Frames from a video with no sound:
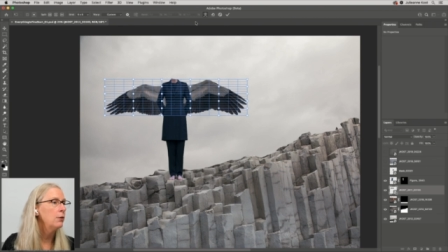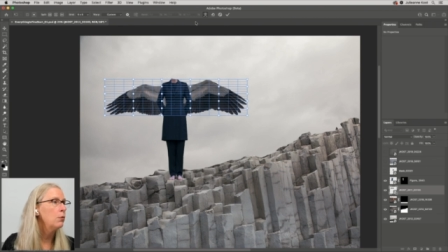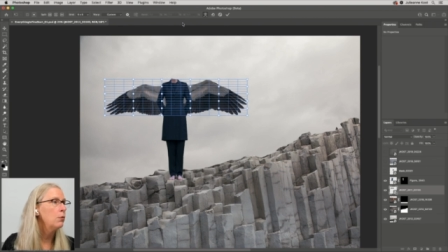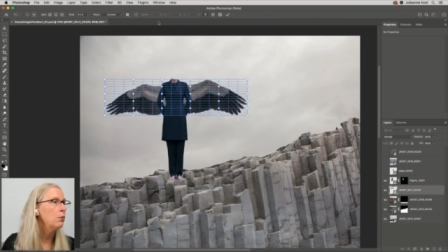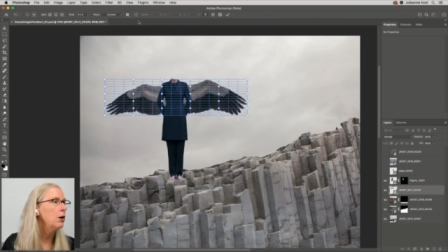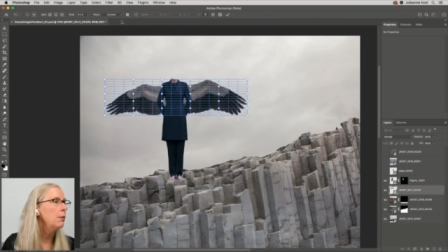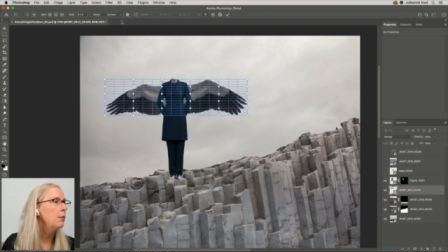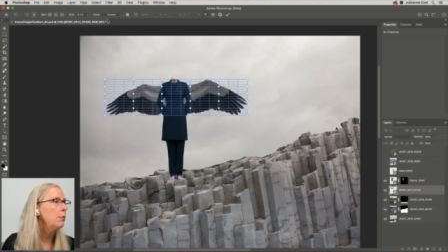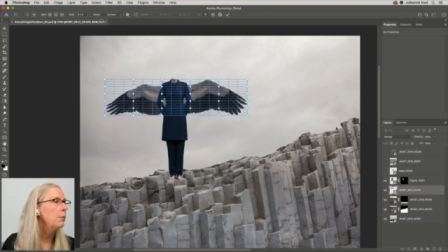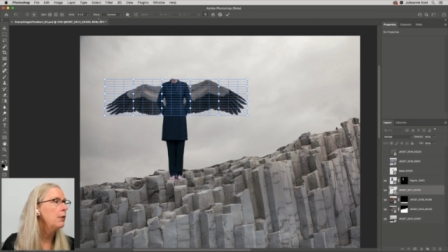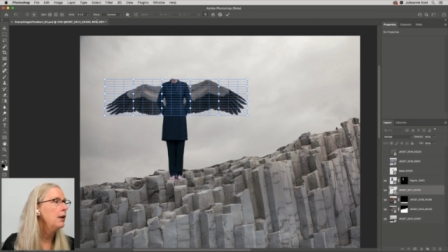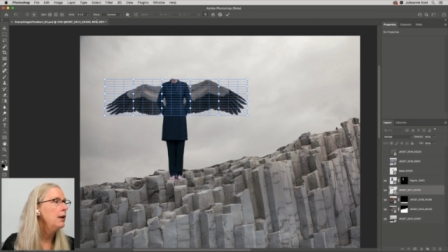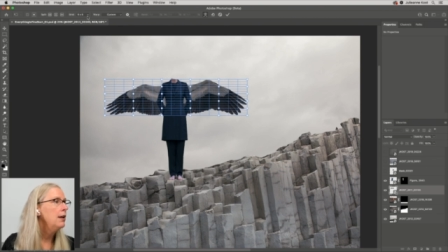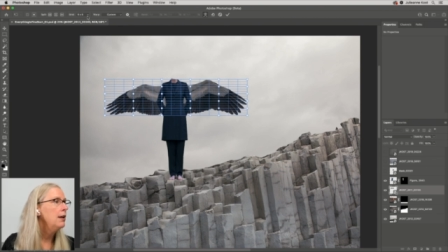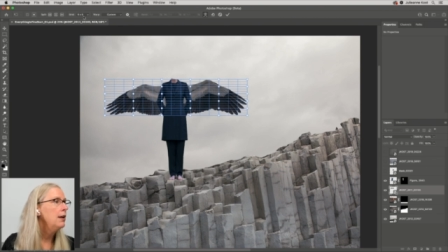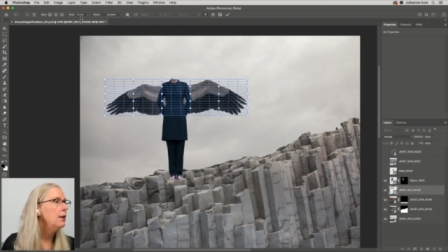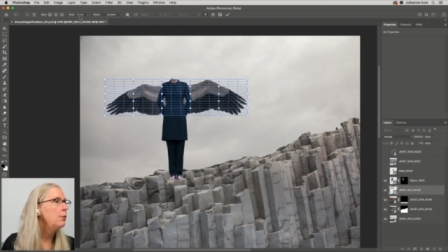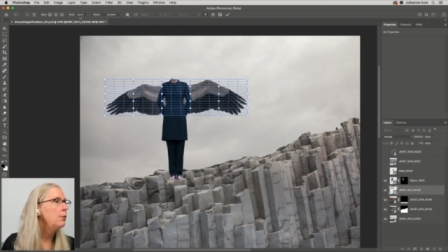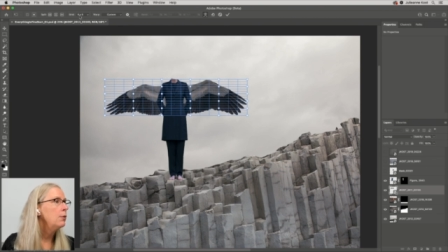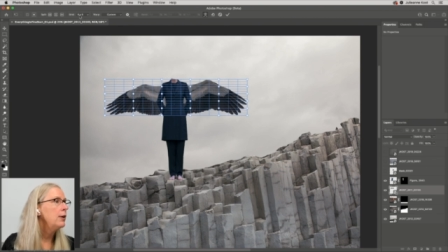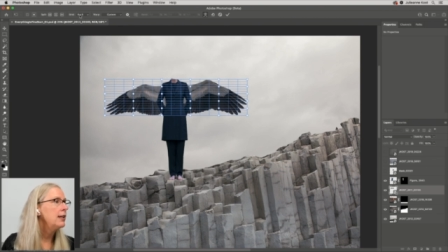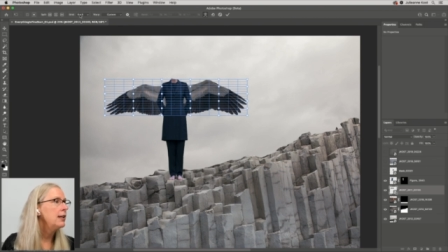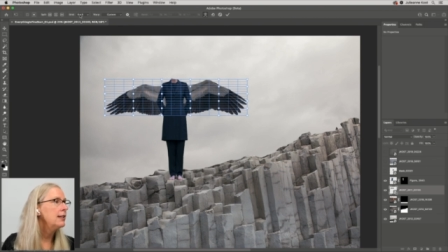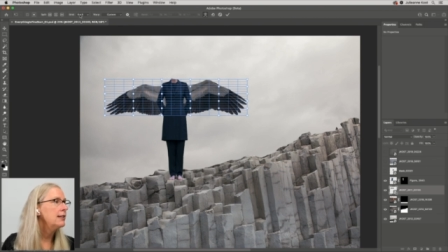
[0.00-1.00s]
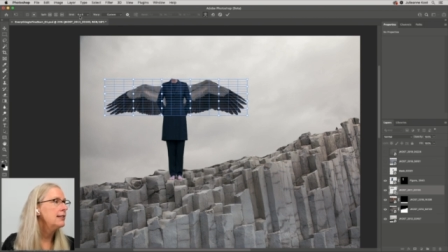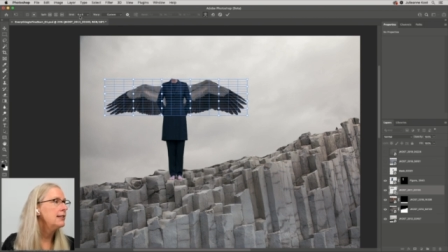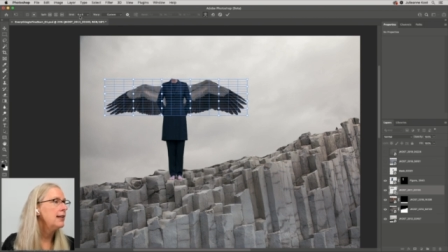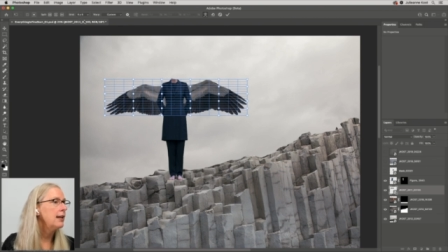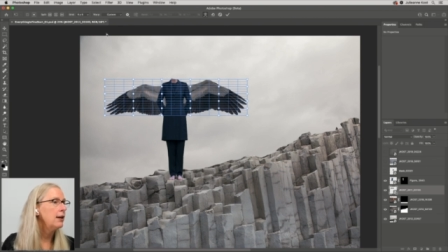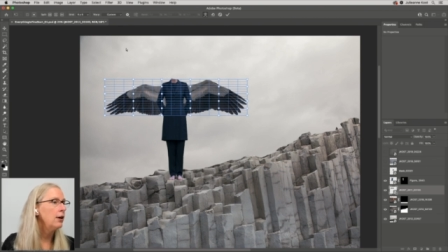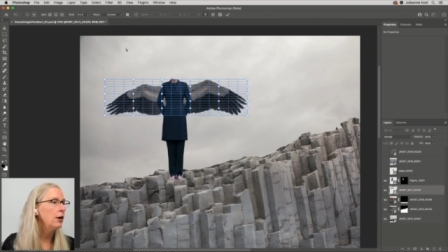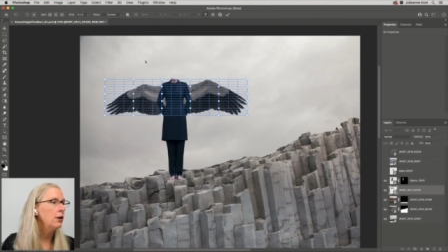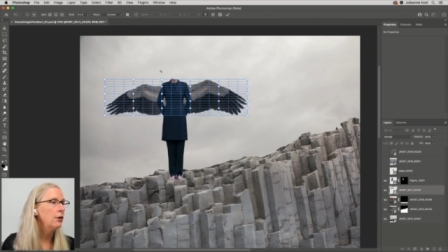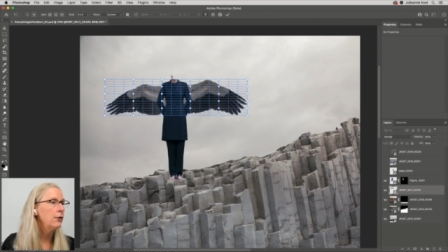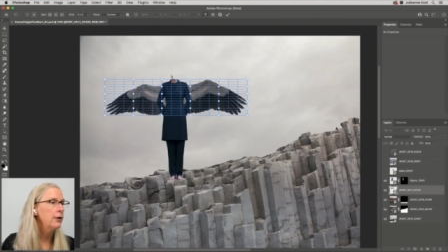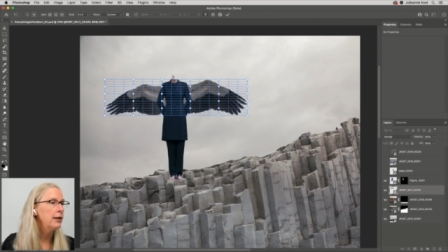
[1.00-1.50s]
here to warp. We can
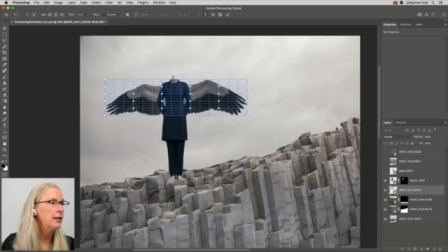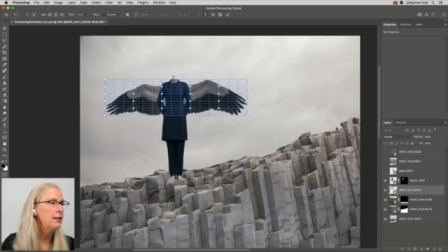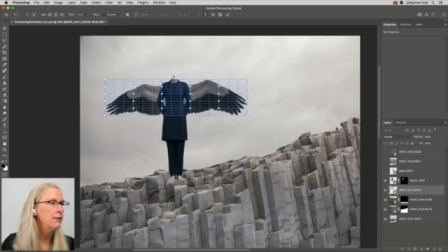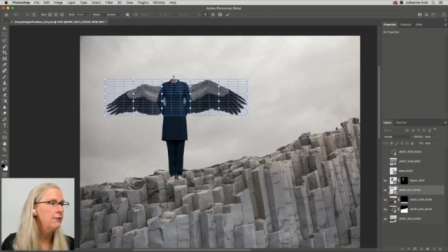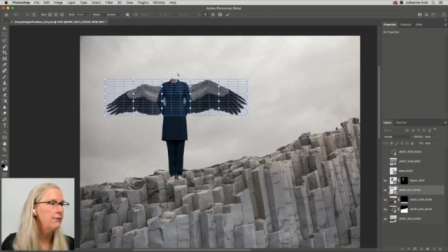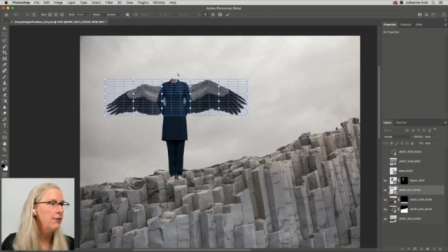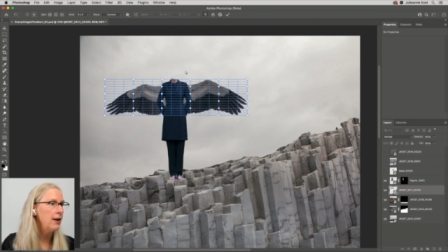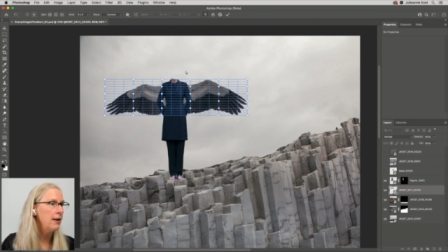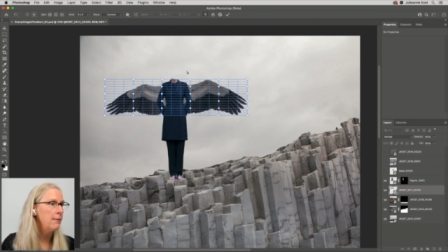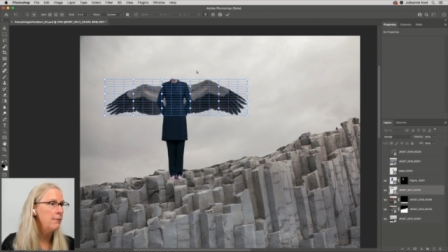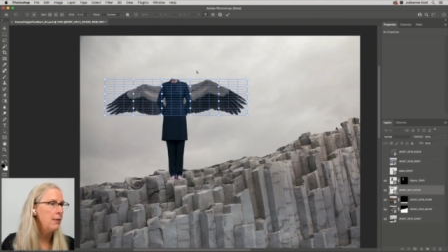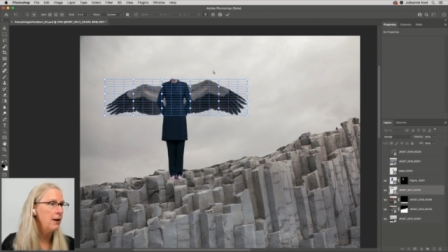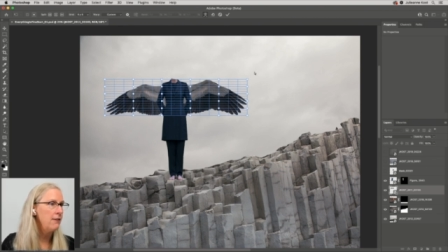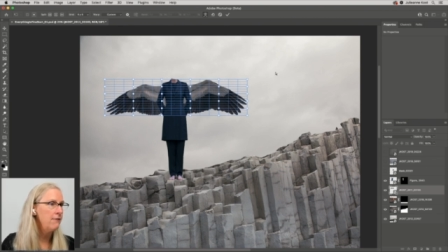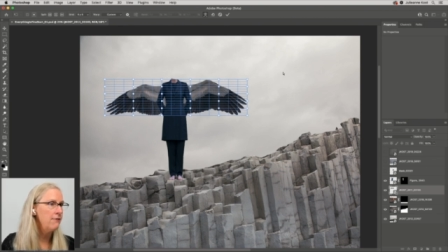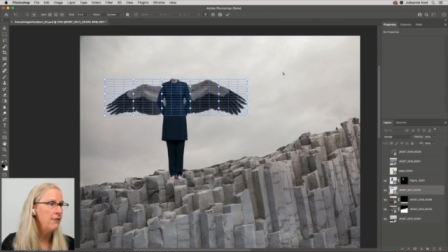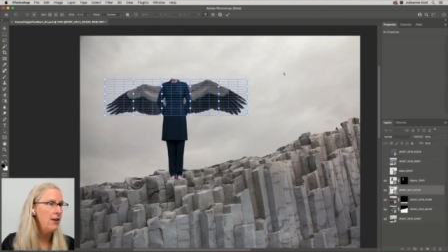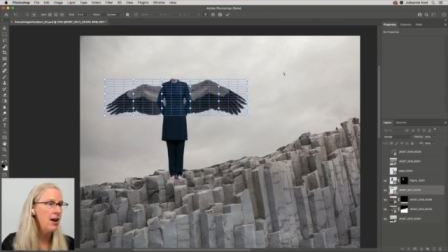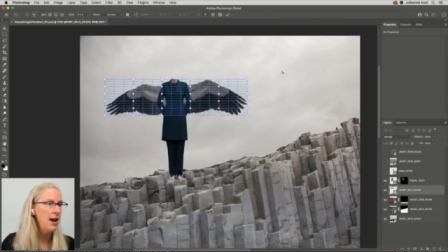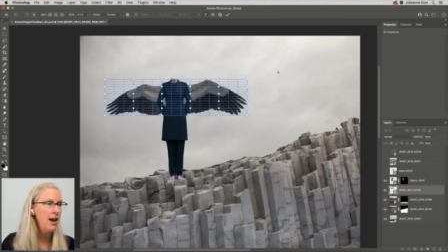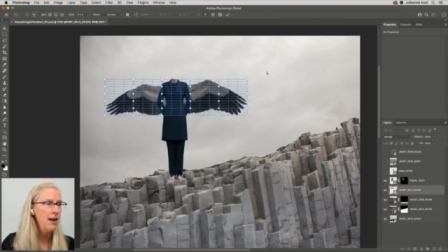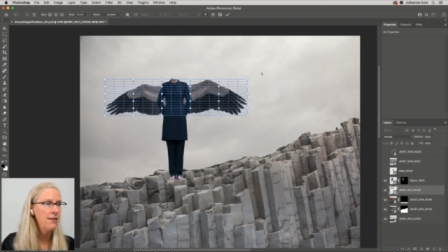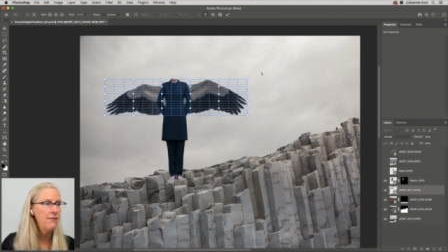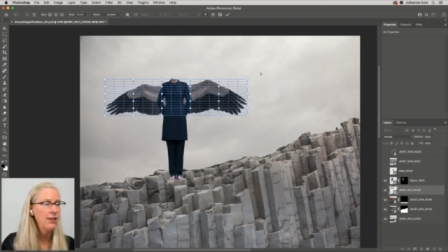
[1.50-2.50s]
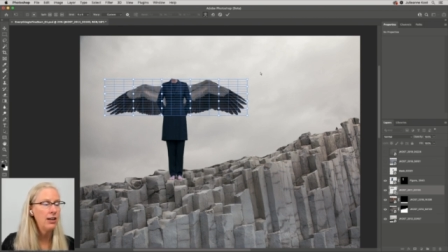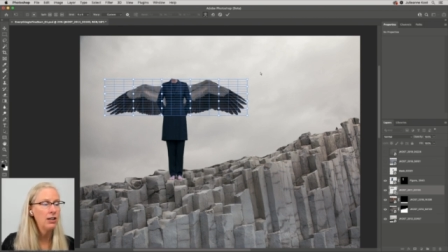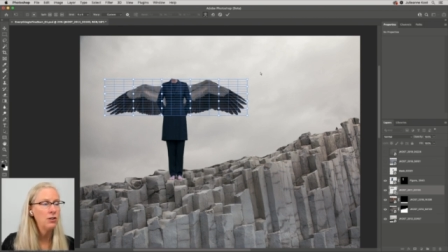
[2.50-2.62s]
set our grid to five by five.